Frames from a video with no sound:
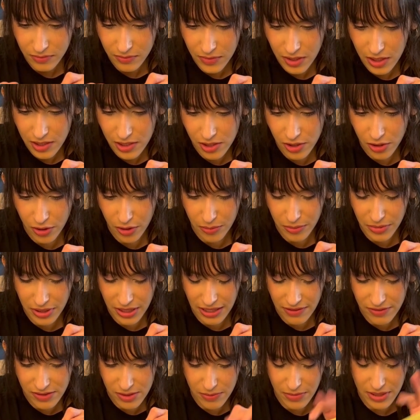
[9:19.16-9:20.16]
So I'm gonna
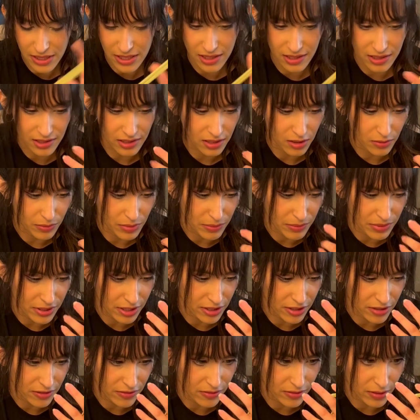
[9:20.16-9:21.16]
have to make it a little bit
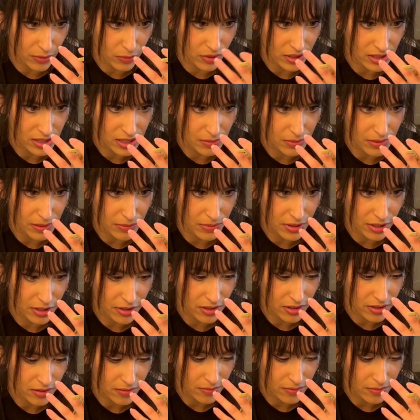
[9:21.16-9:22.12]
bigger if I want it to be bigger.